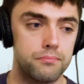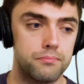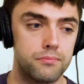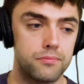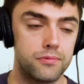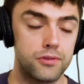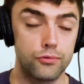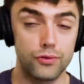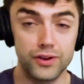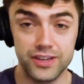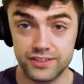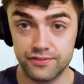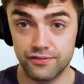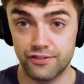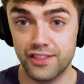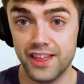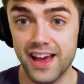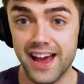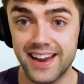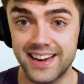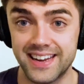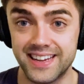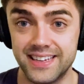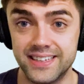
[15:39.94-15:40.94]
the reason for
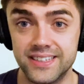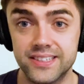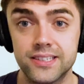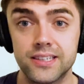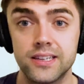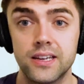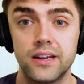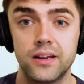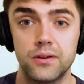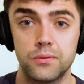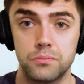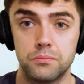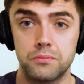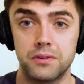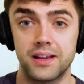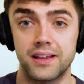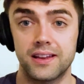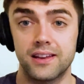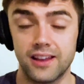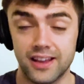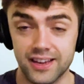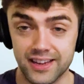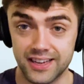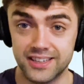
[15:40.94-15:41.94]
that is,
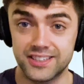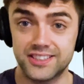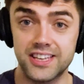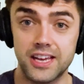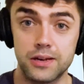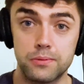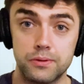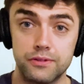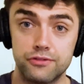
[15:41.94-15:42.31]
like I said,